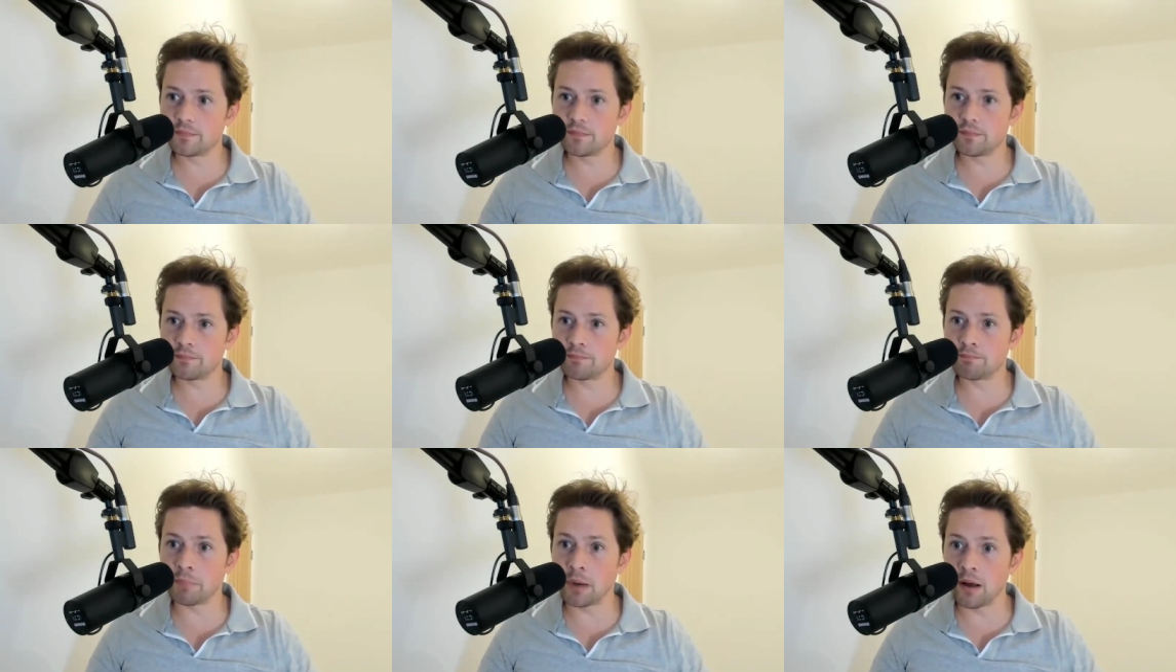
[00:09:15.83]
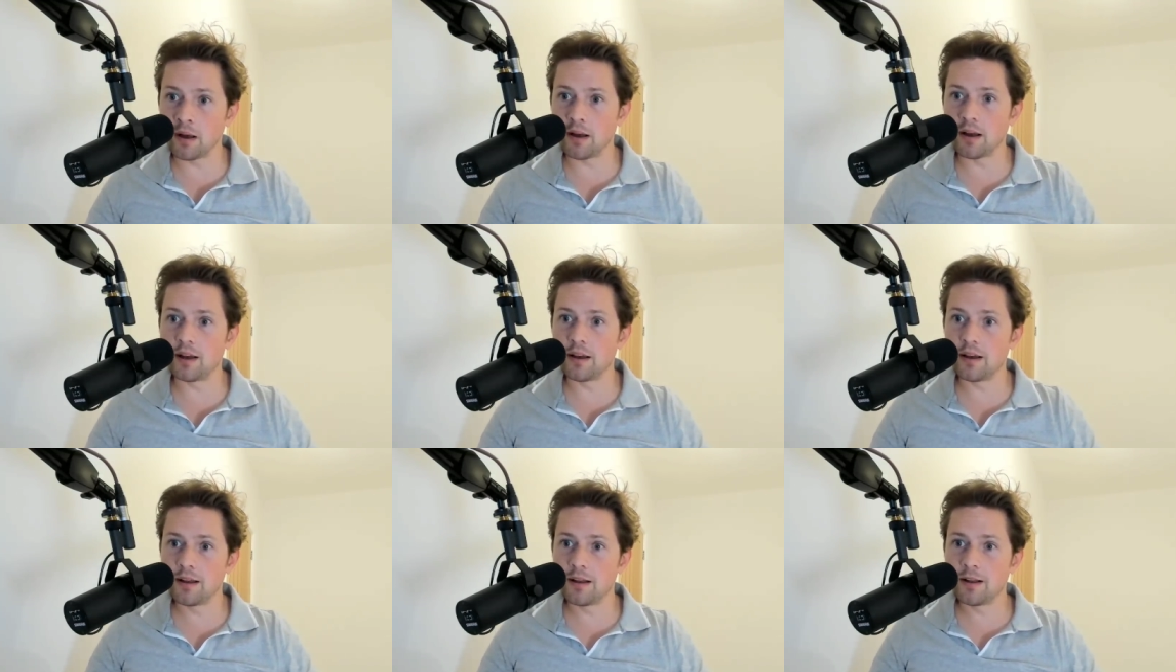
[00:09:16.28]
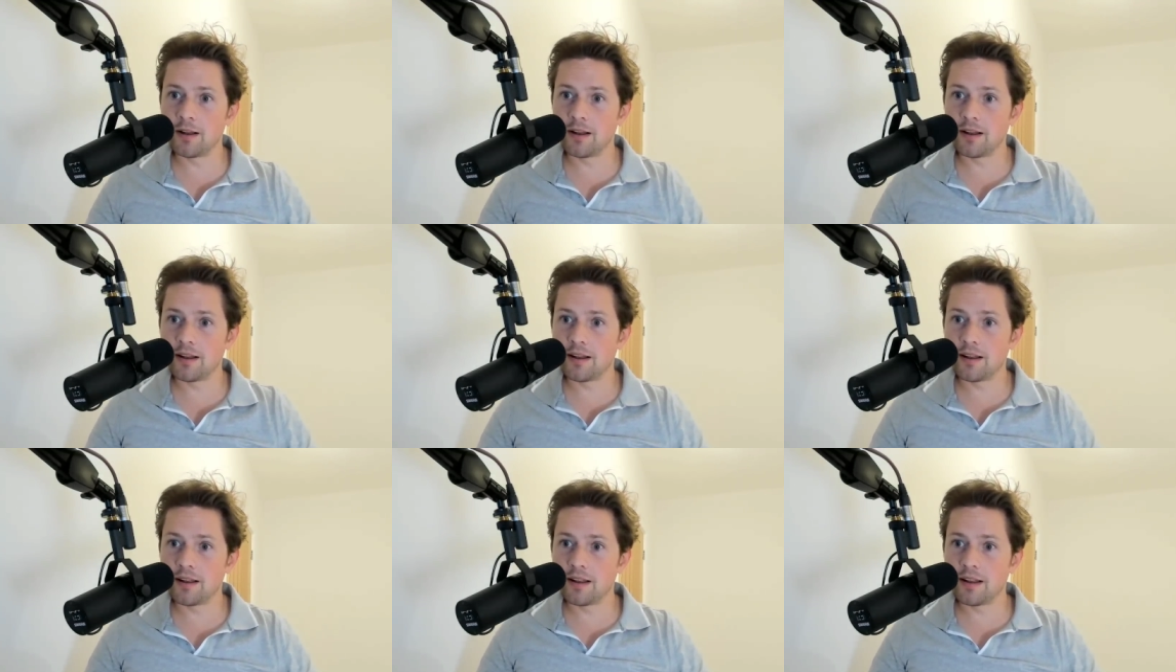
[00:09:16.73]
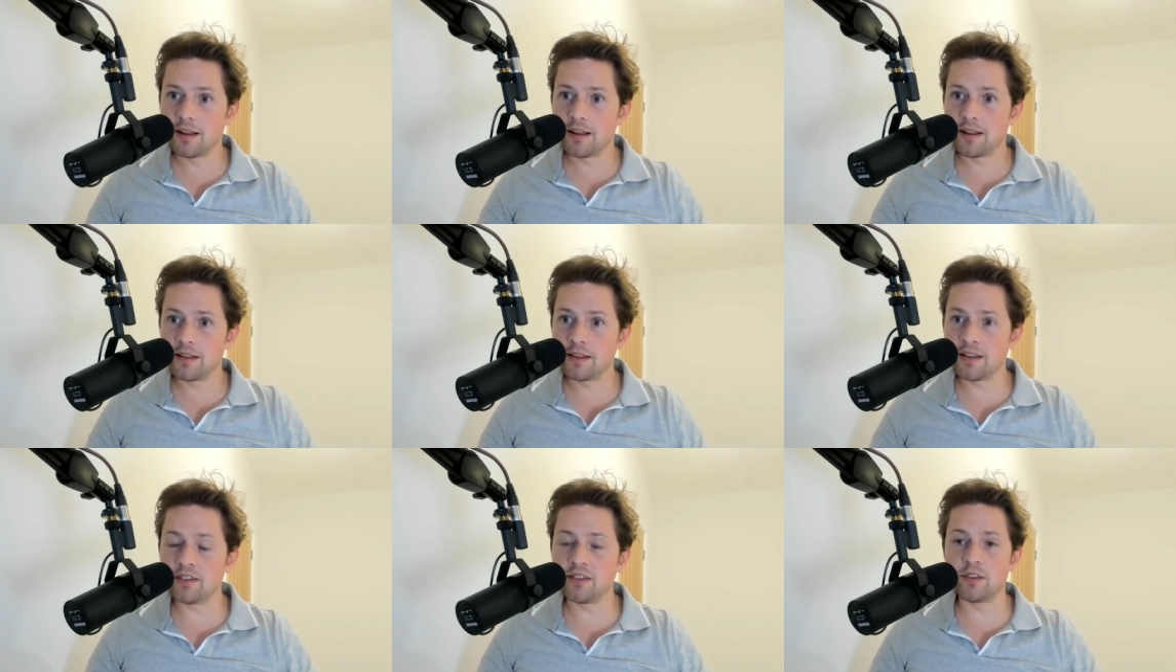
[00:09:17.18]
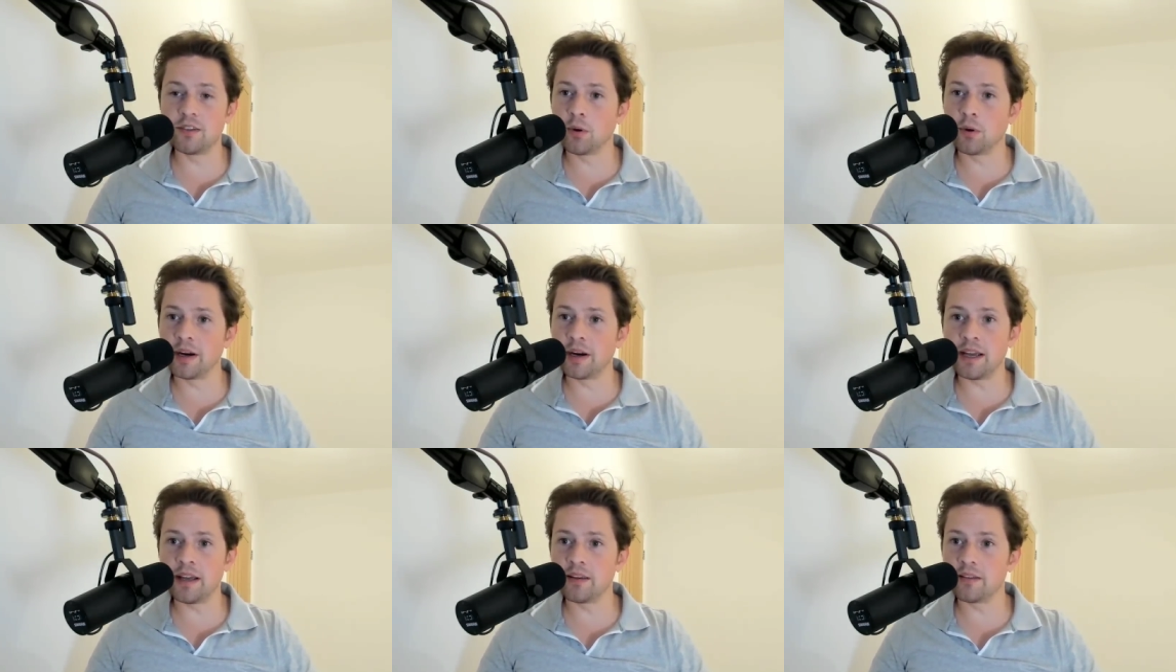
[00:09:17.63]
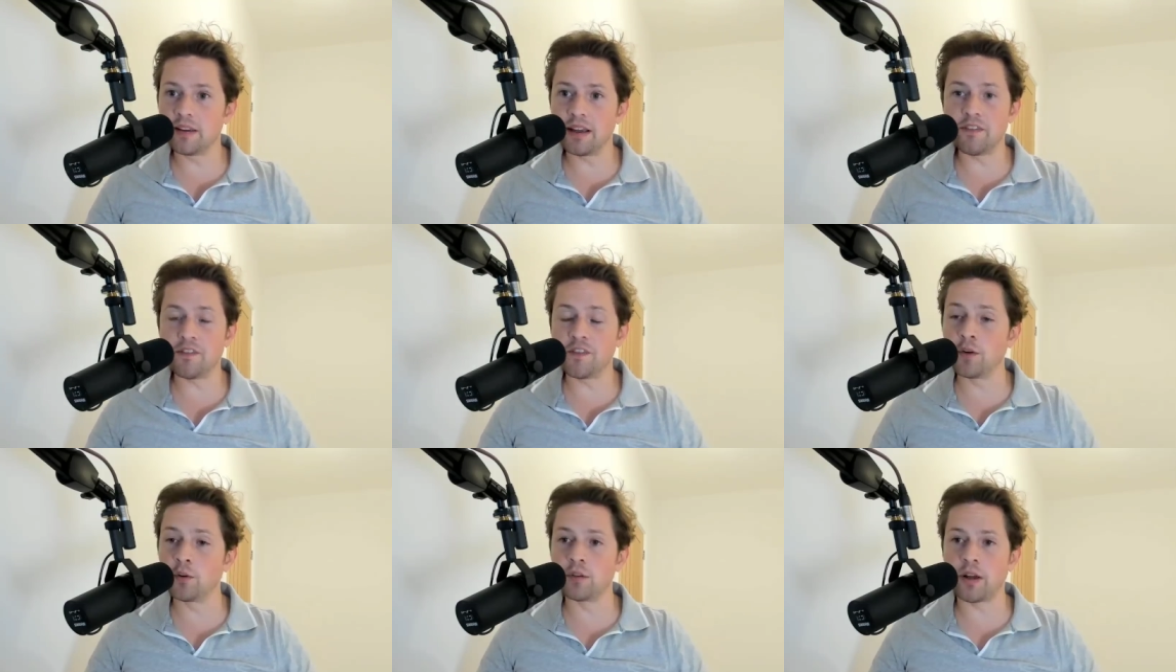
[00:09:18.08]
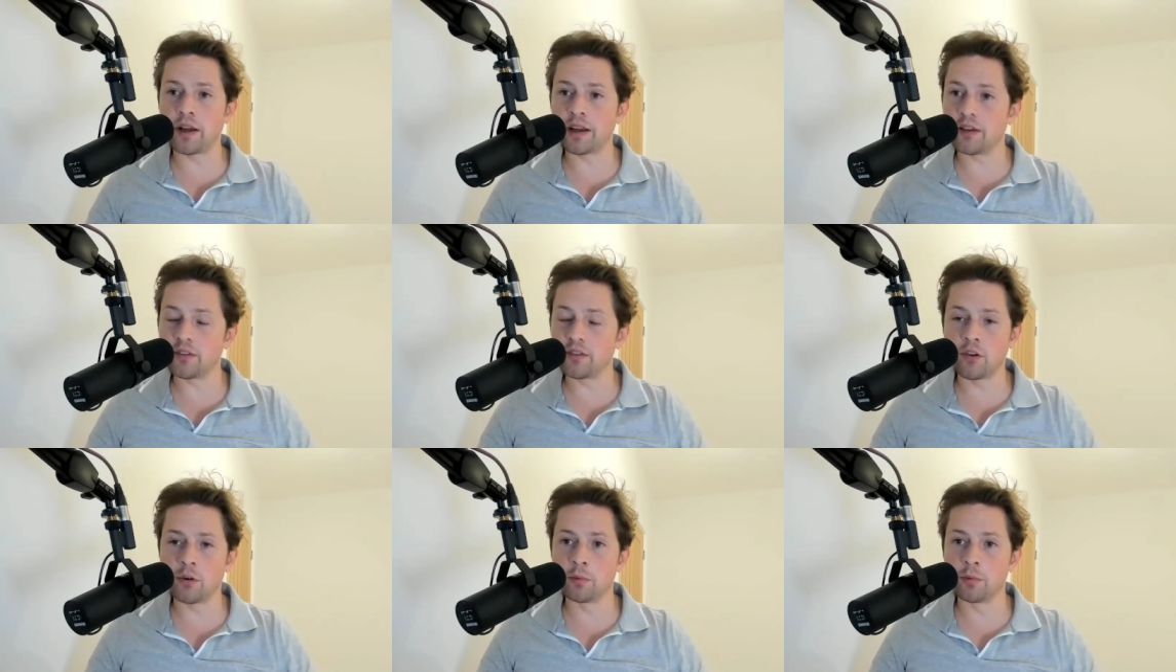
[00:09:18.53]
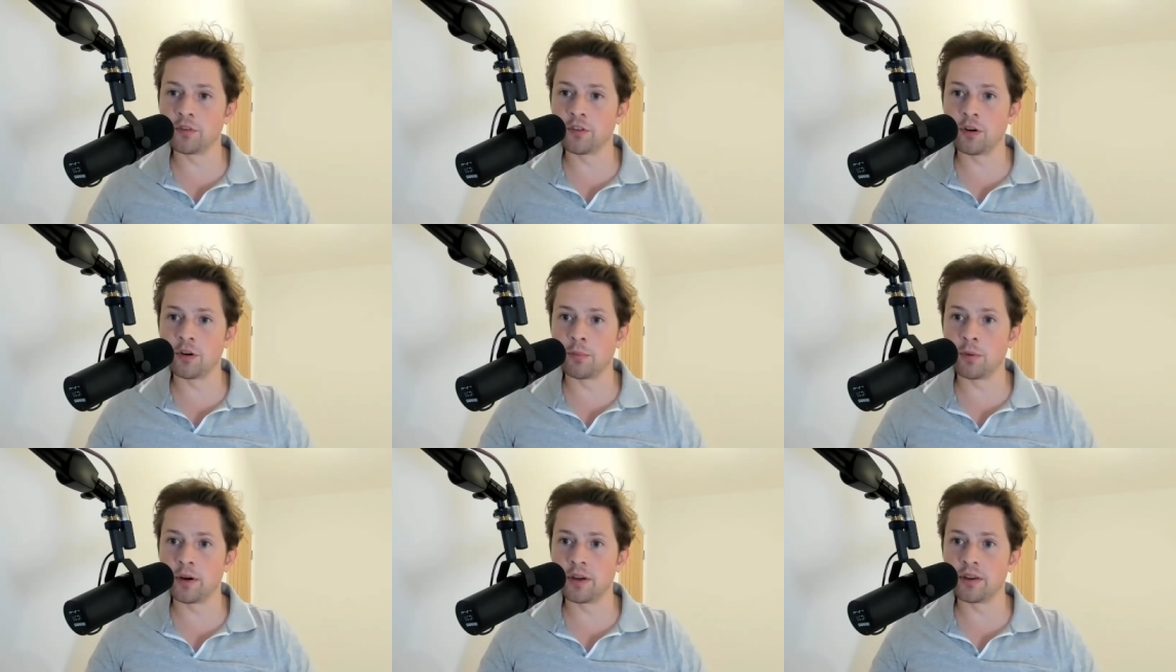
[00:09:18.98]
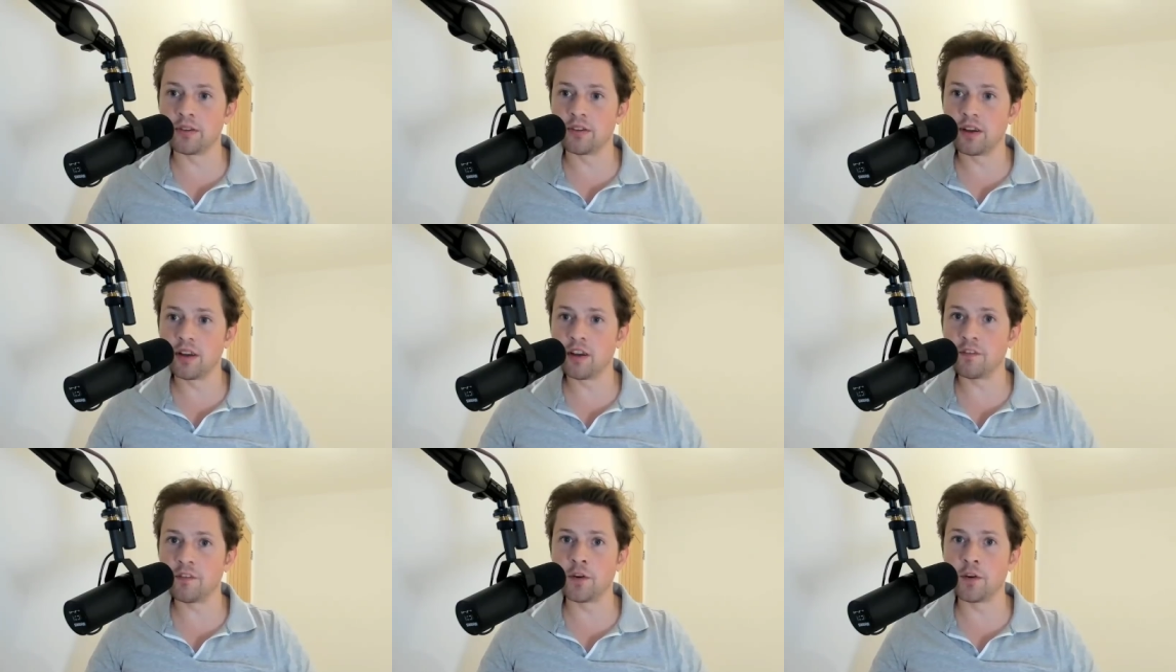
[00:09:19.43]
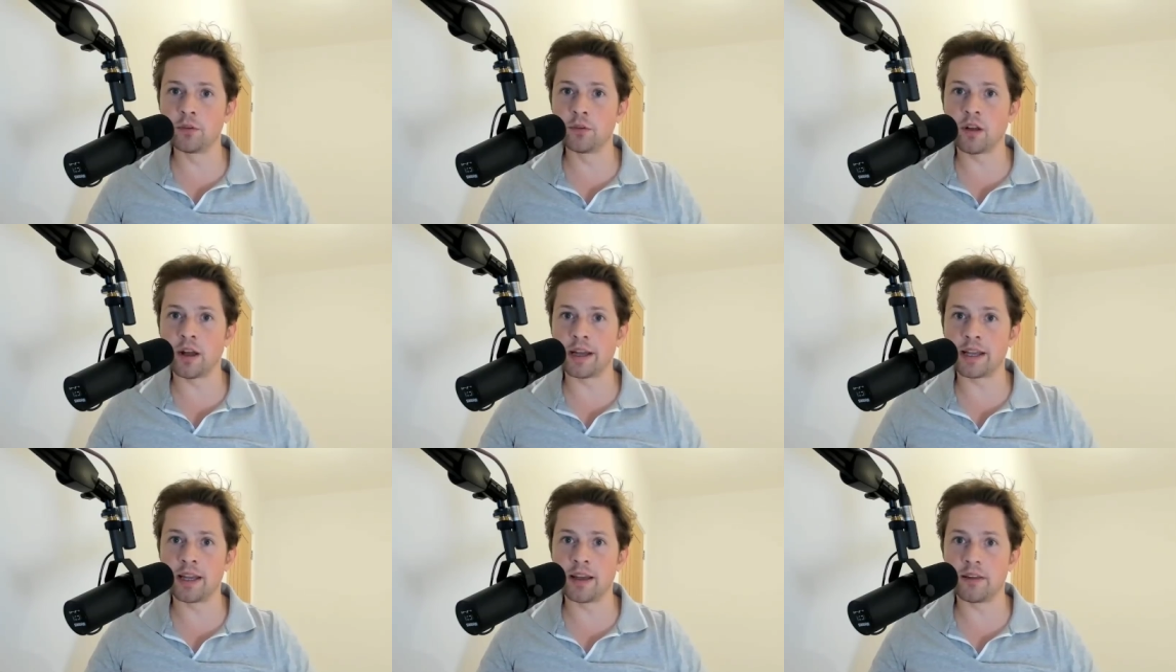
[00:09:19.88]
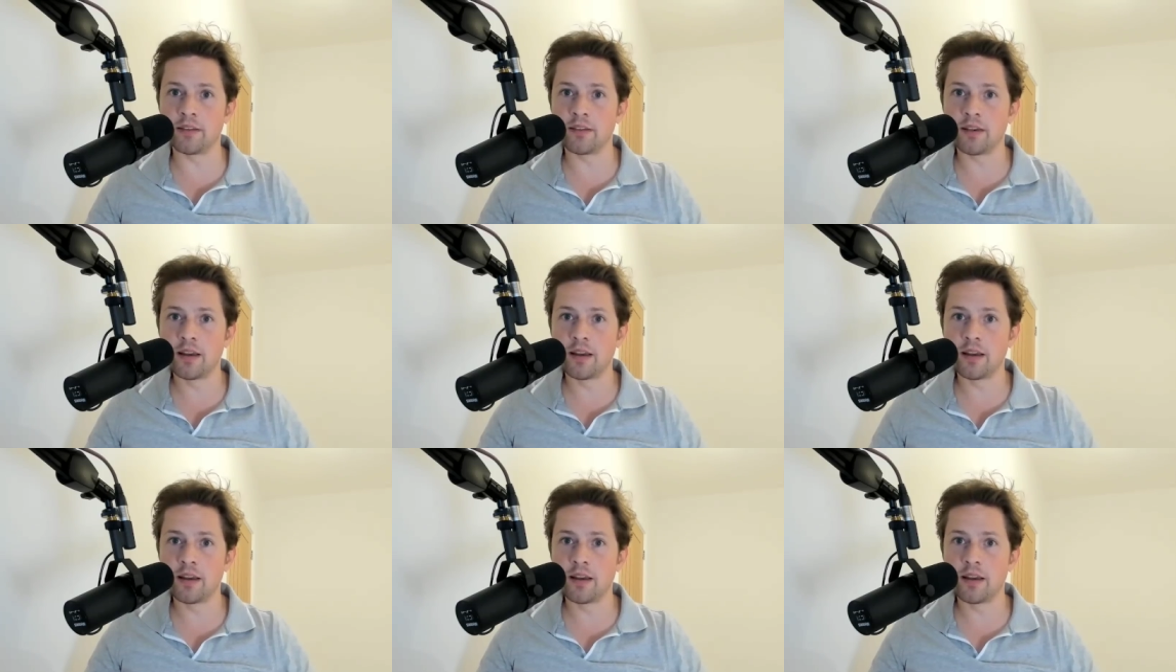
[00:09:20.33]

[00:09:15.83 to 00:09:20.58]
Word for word: But this is what it is. It feels like it's jobs for the boys. It feels like it's